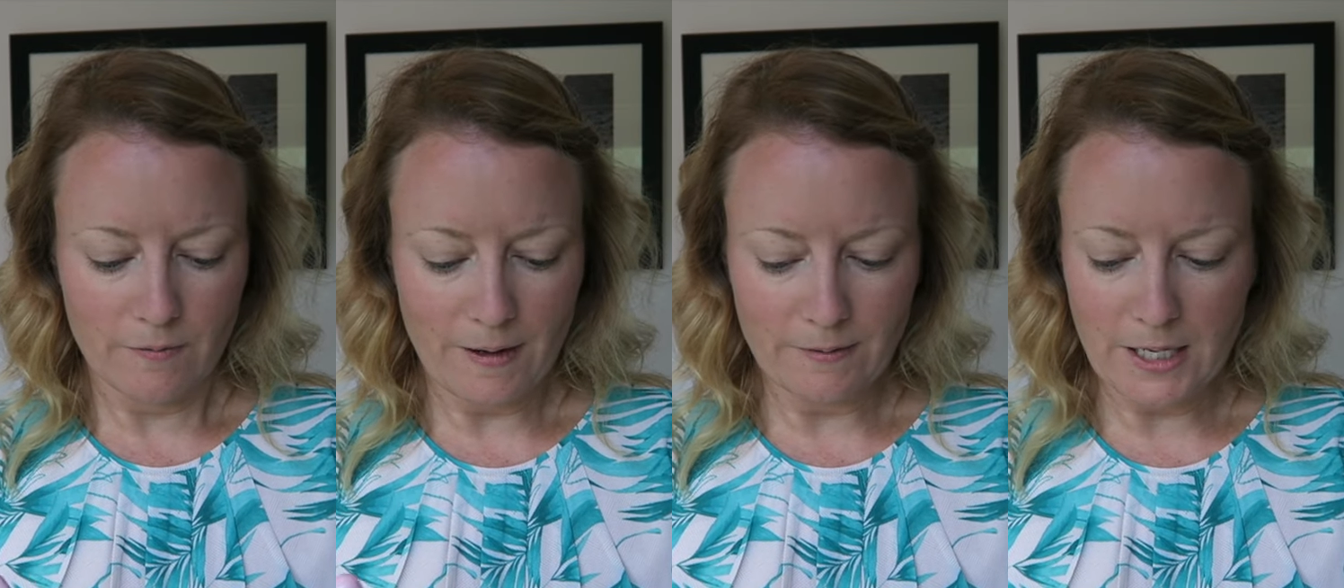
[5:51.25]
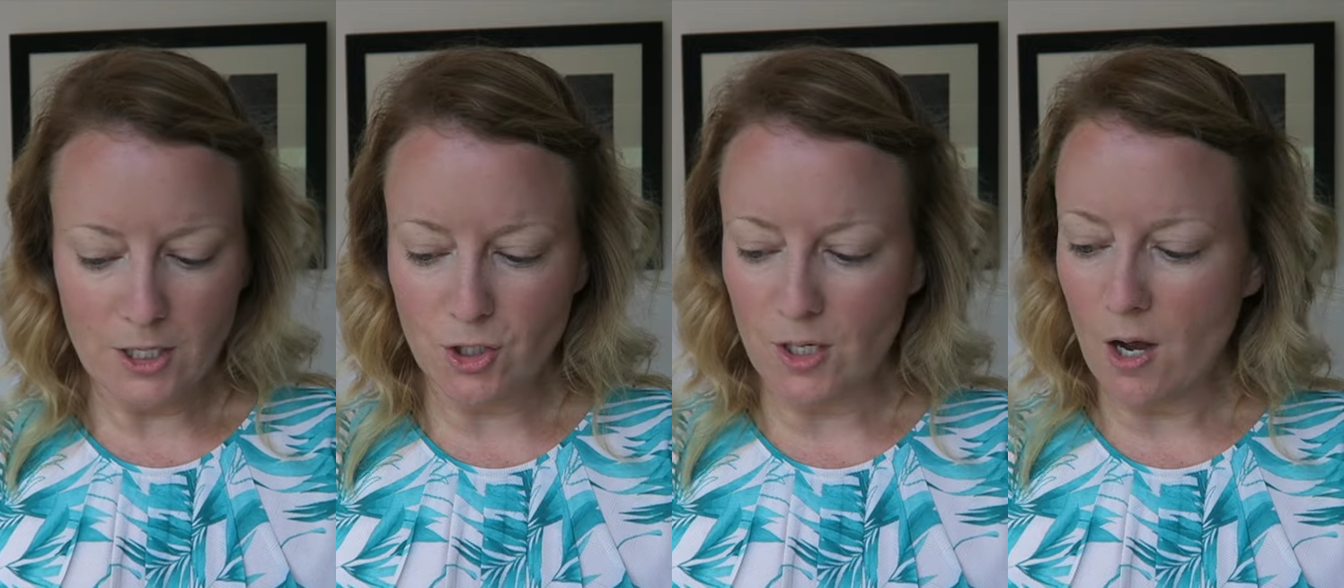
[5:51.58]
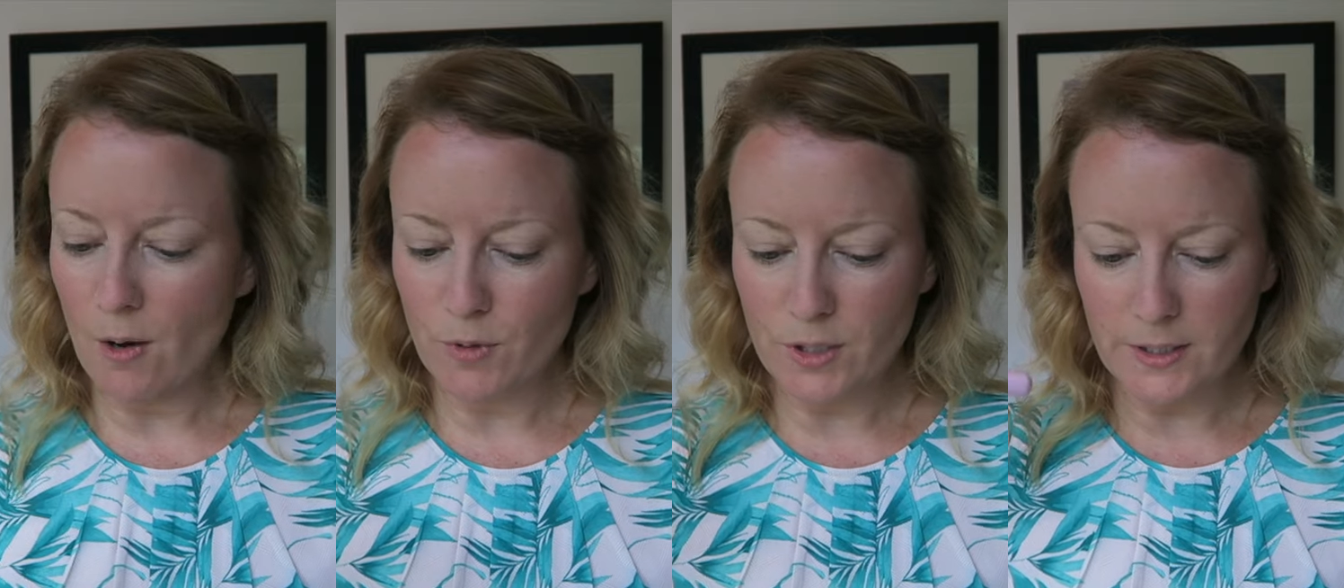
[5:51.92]
foundation.
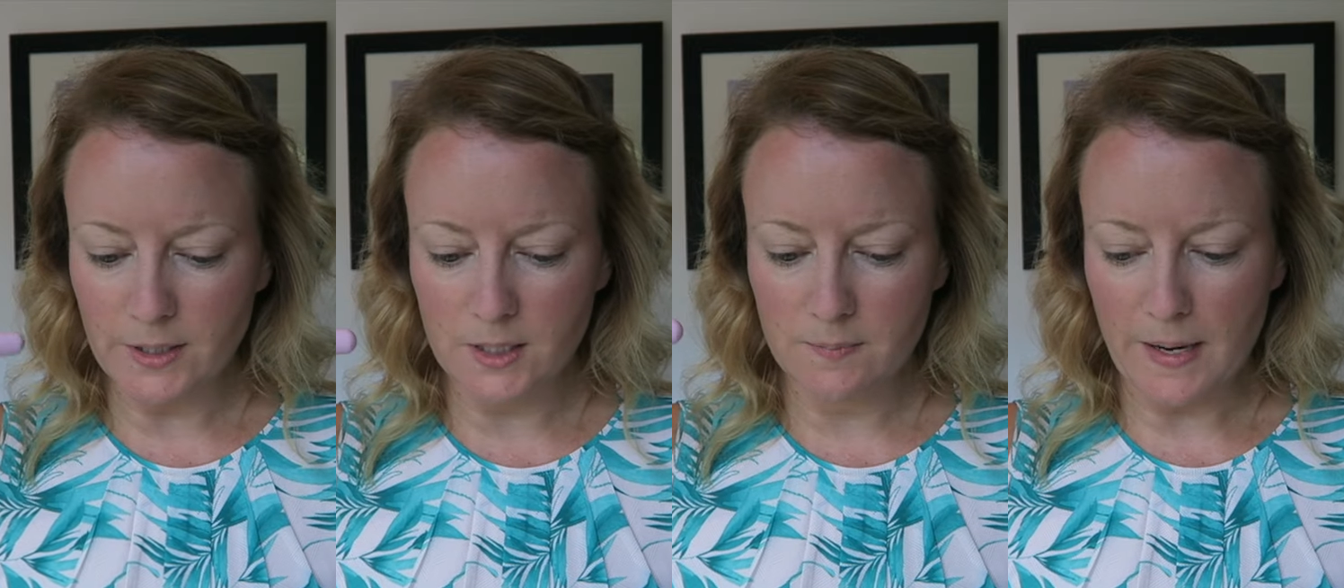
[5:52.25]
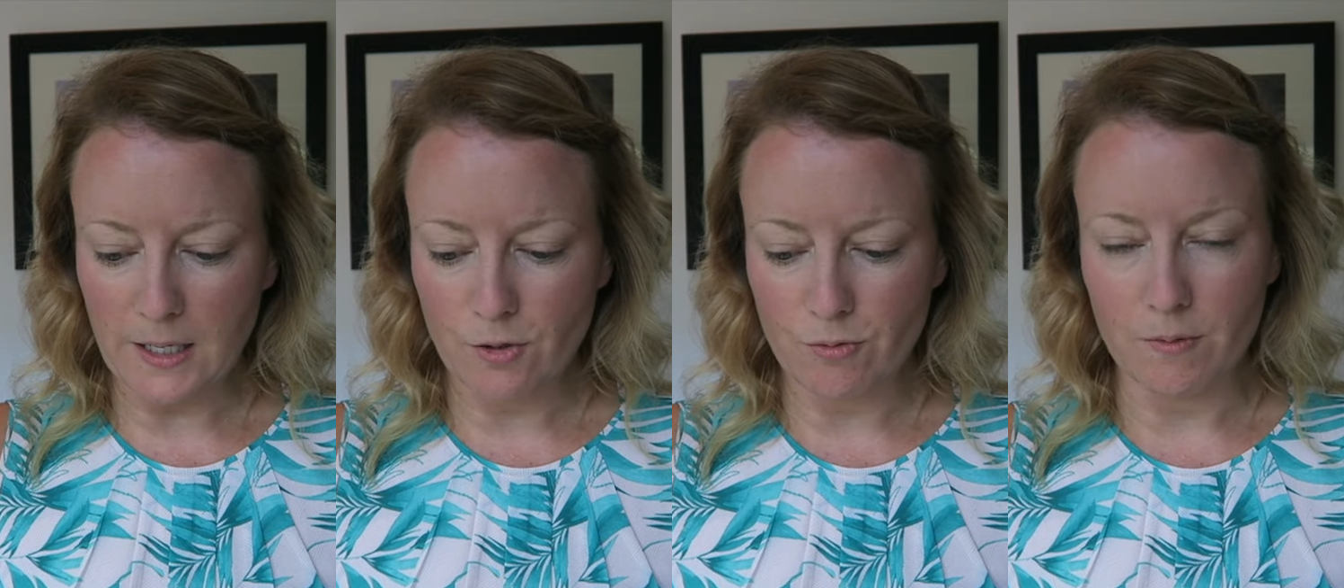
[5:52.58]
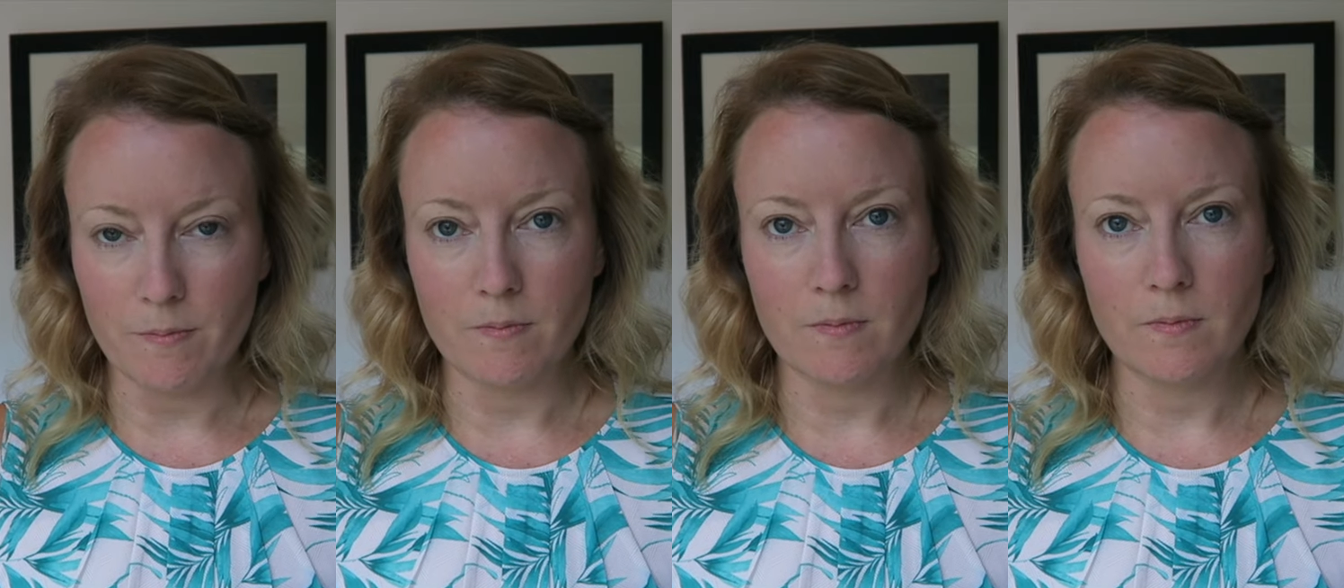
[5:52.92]
I'm using
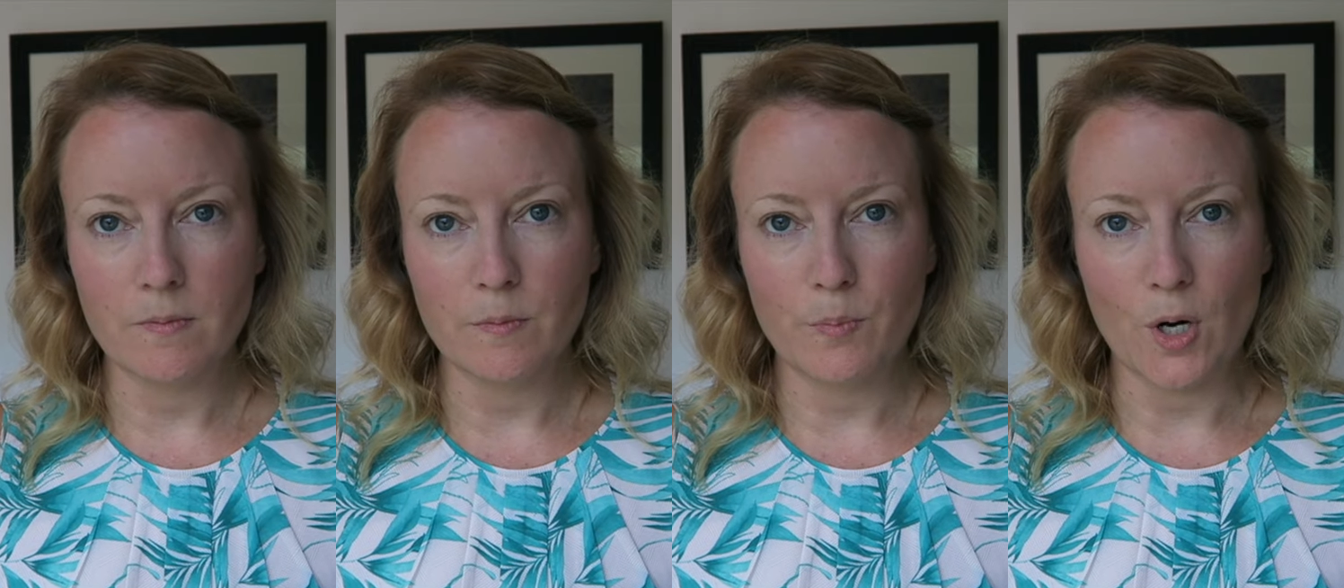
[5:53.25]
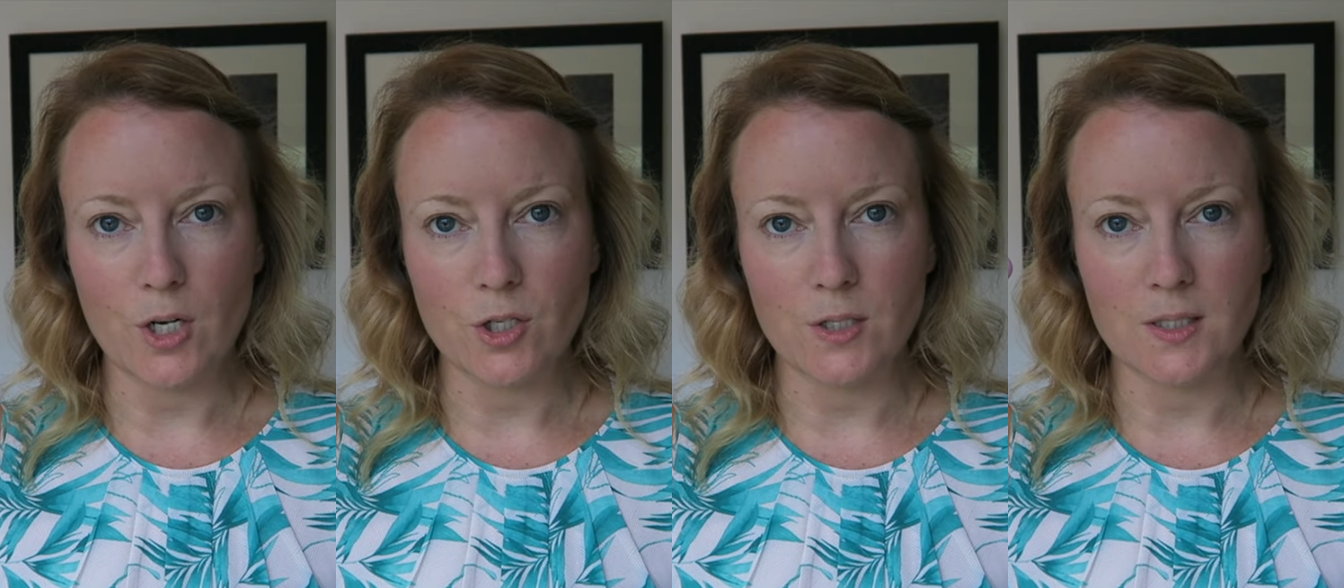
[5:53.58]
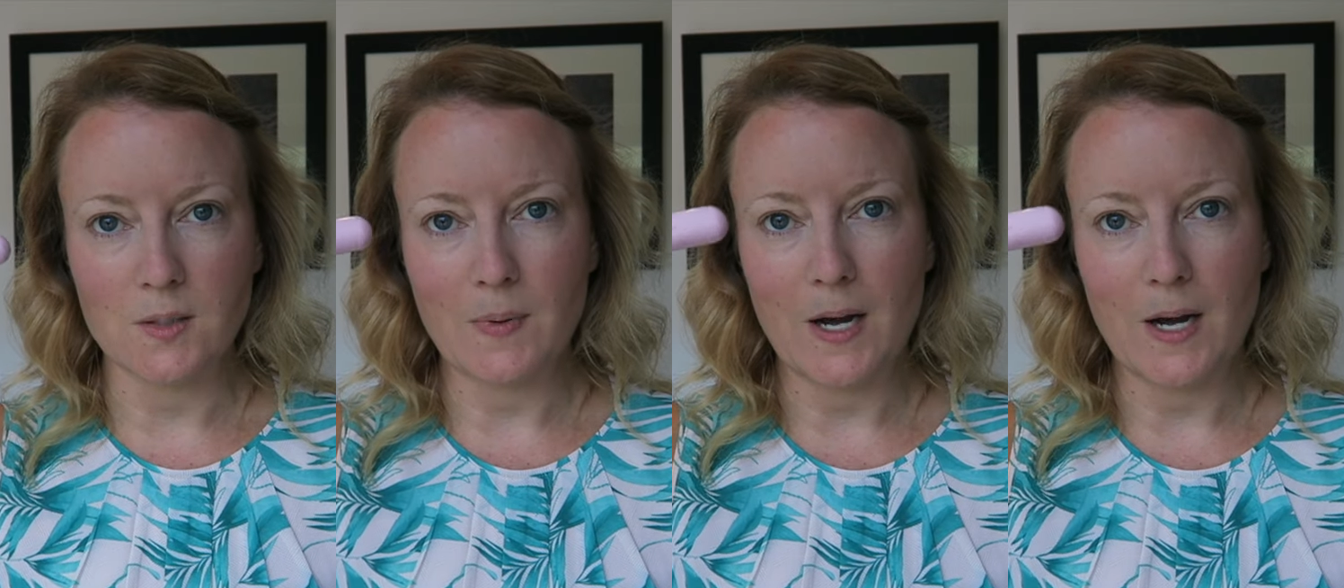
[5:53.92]
Spectrum brushes,